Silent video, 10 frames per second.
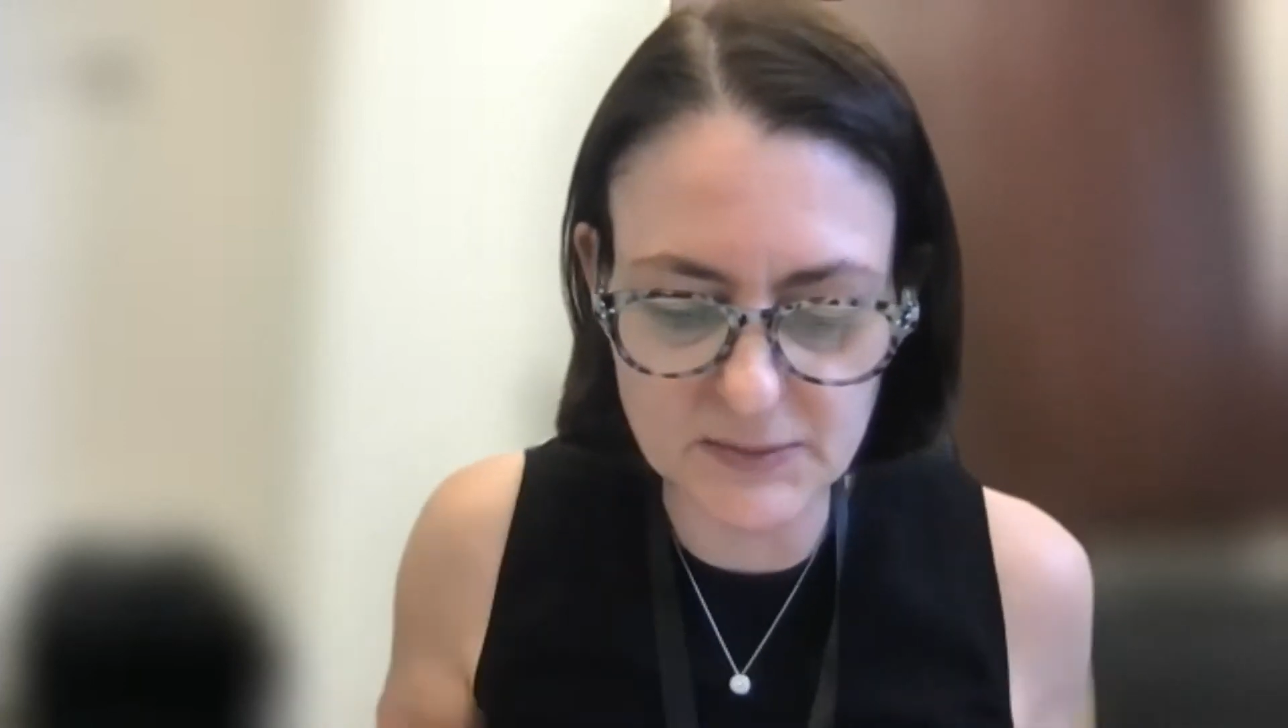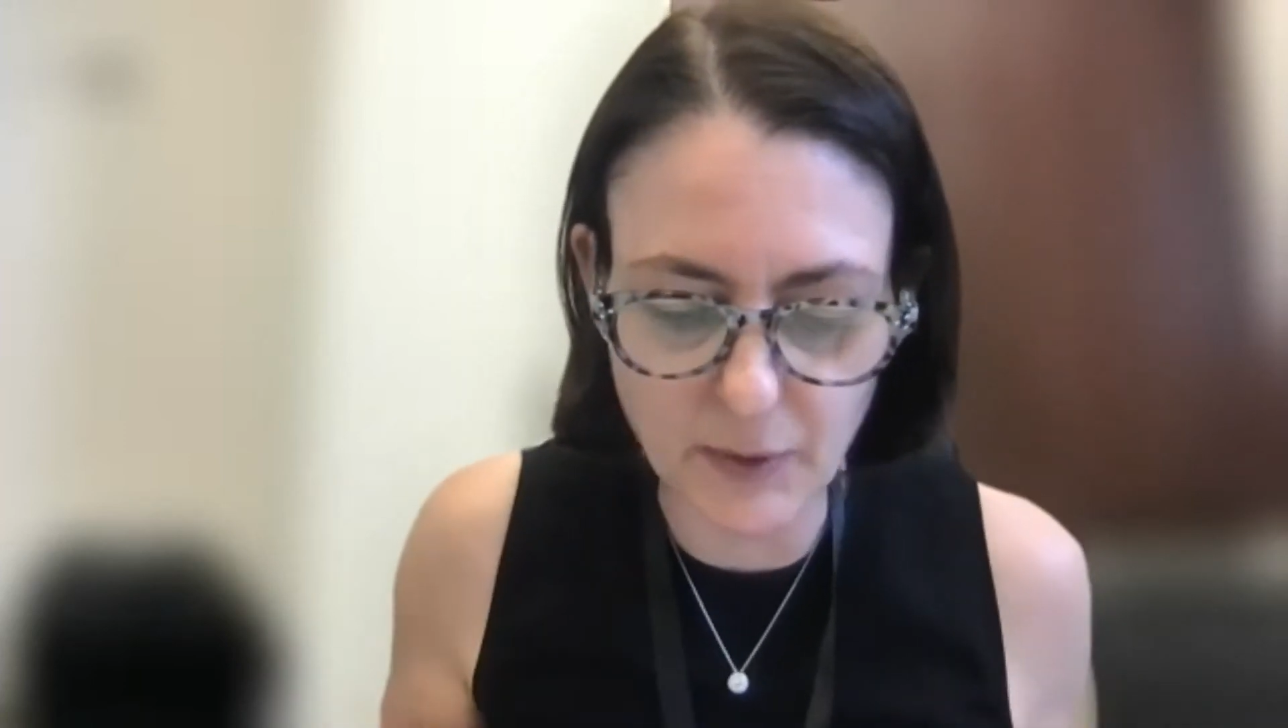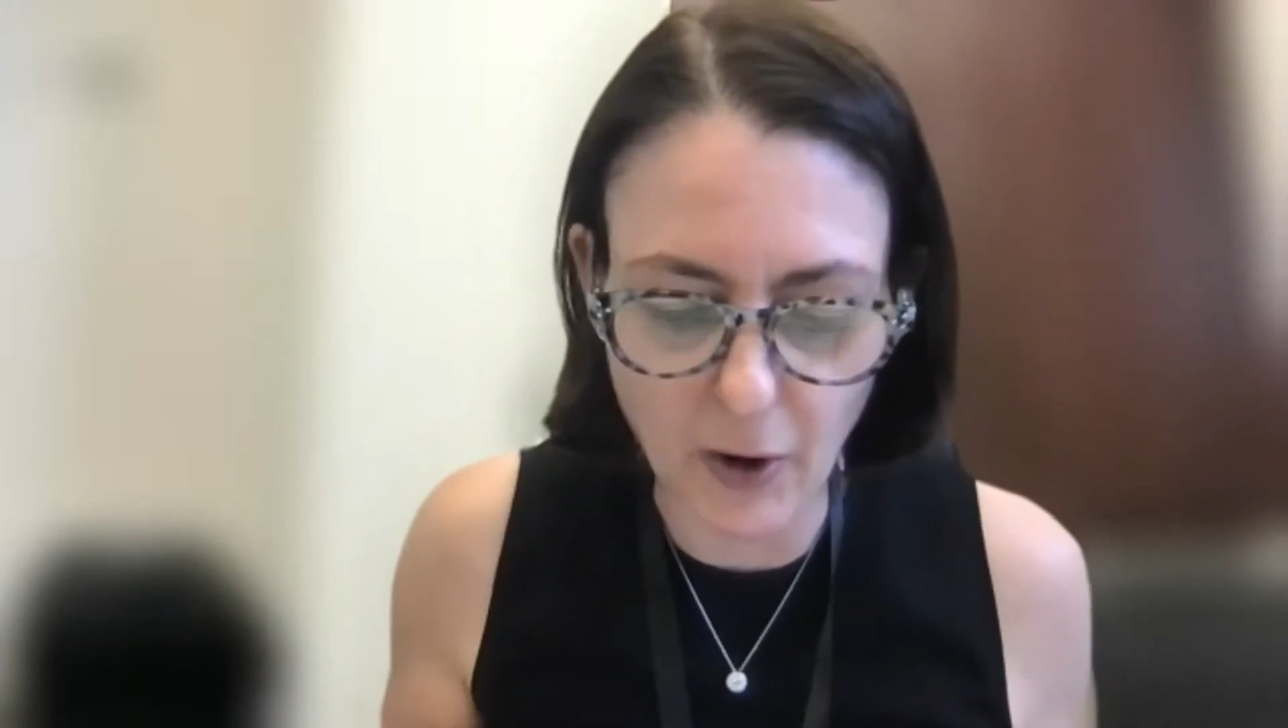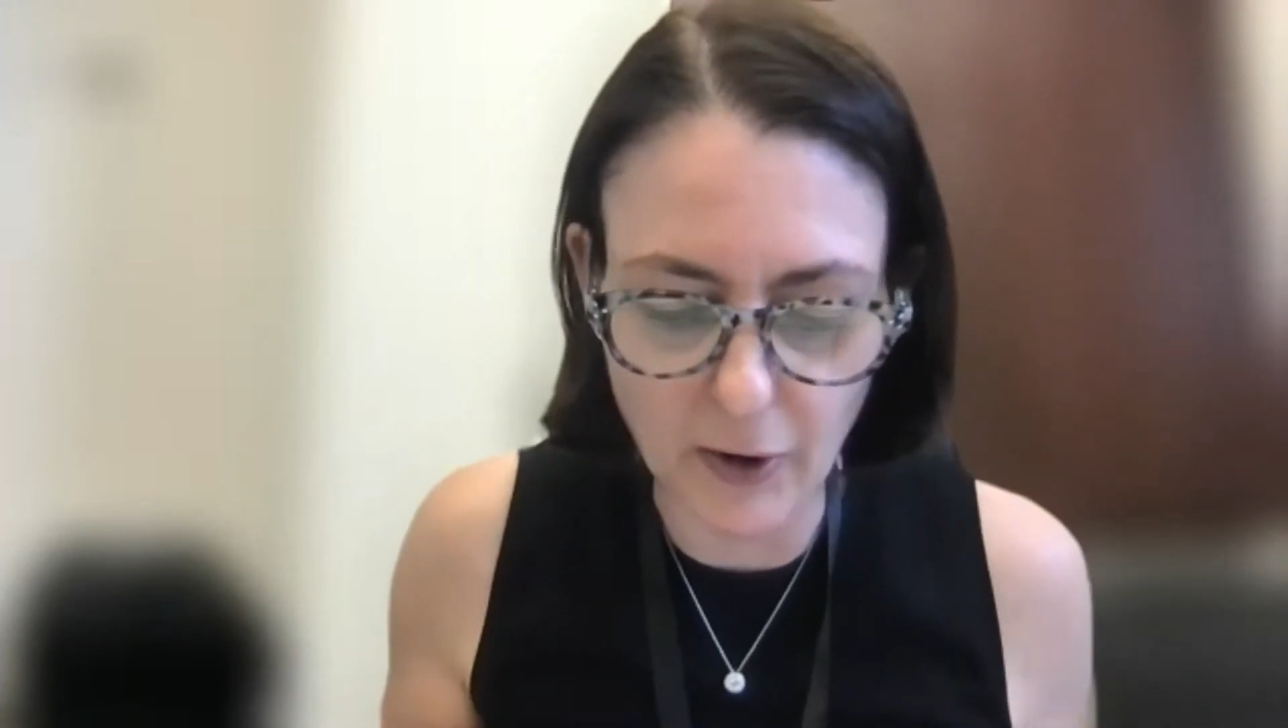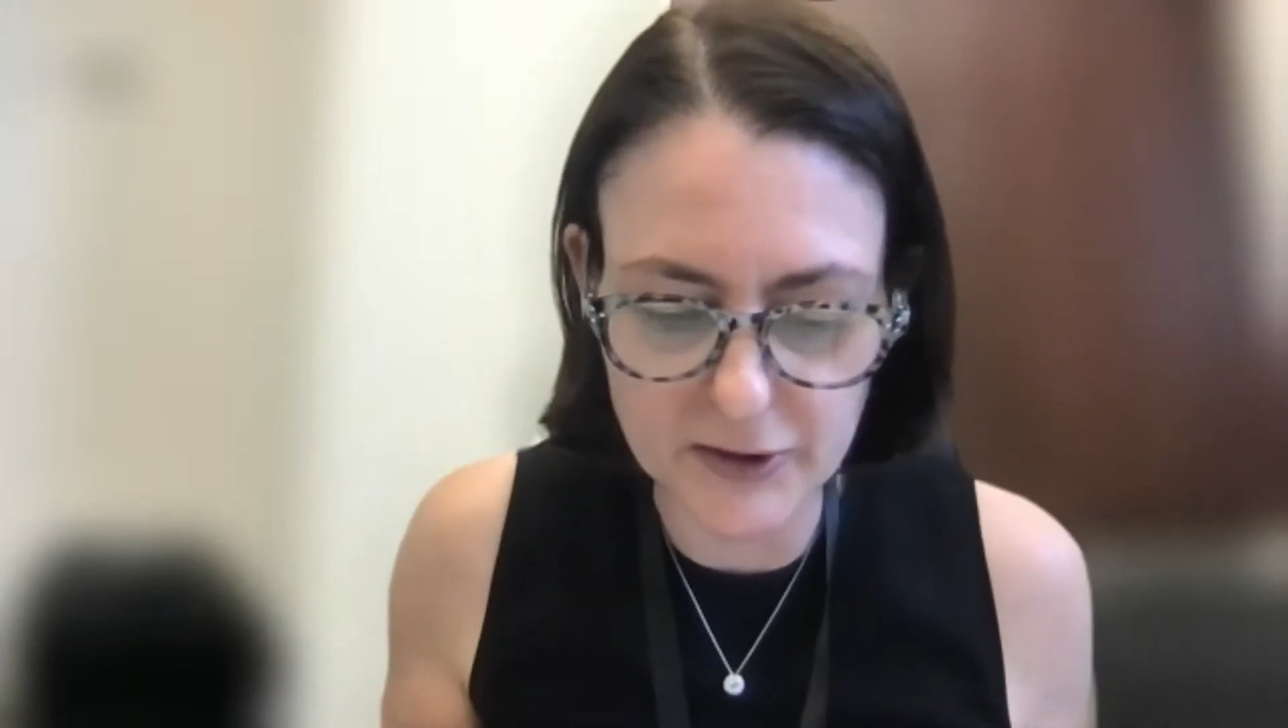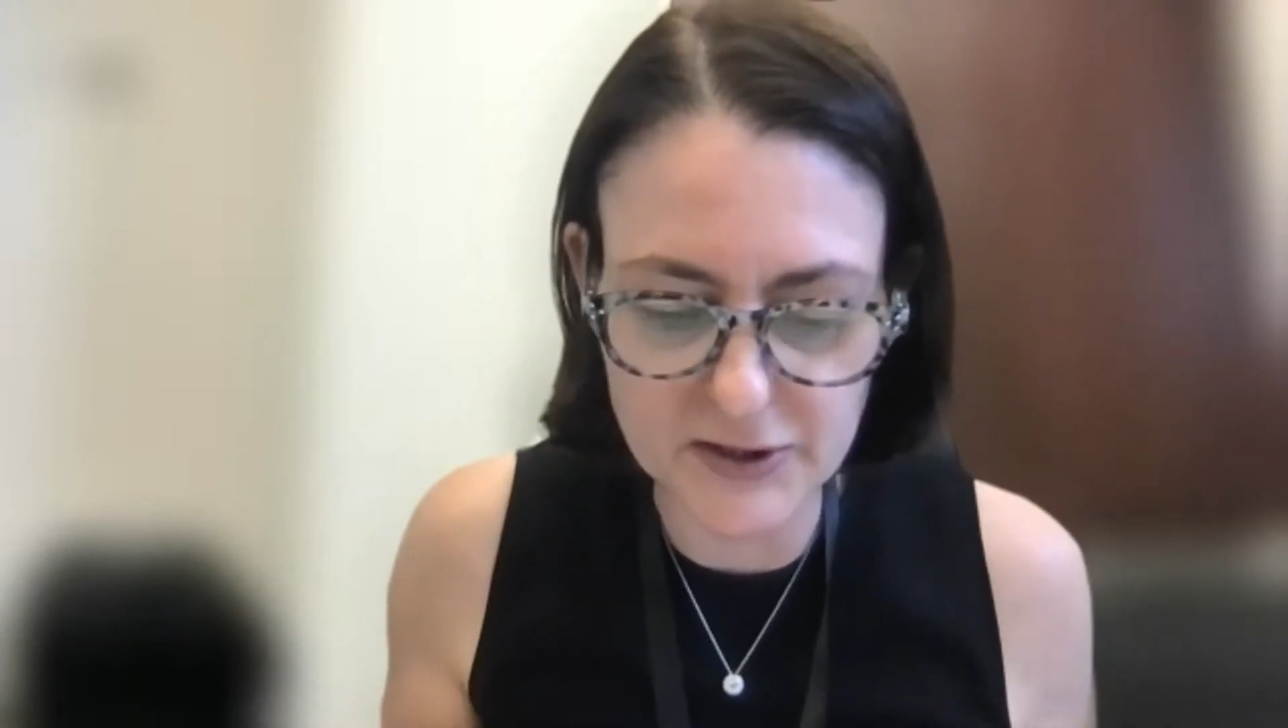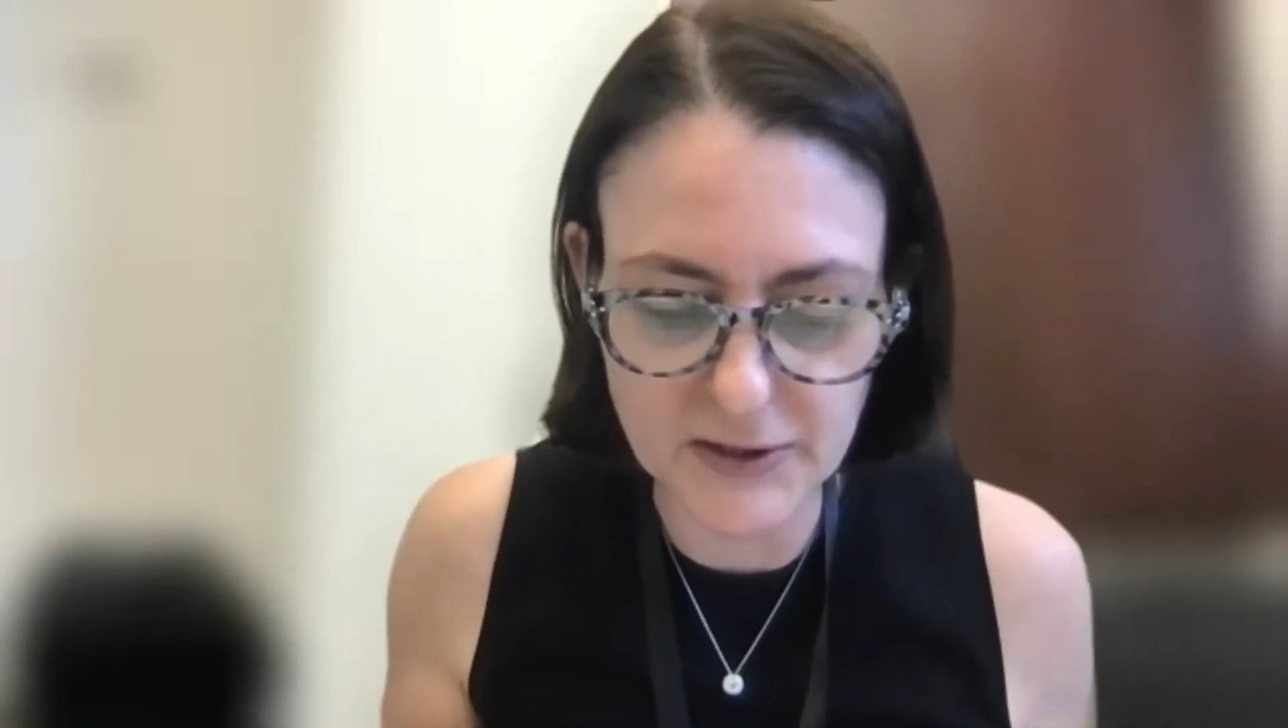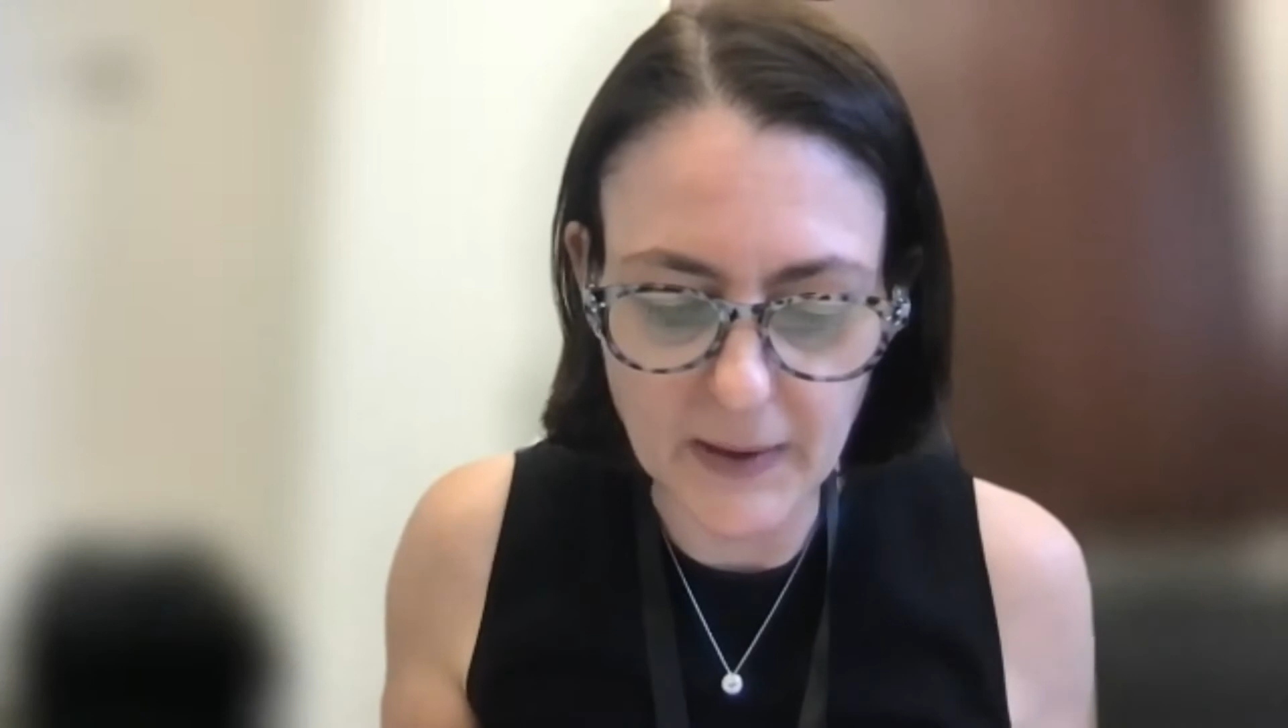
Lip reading: part.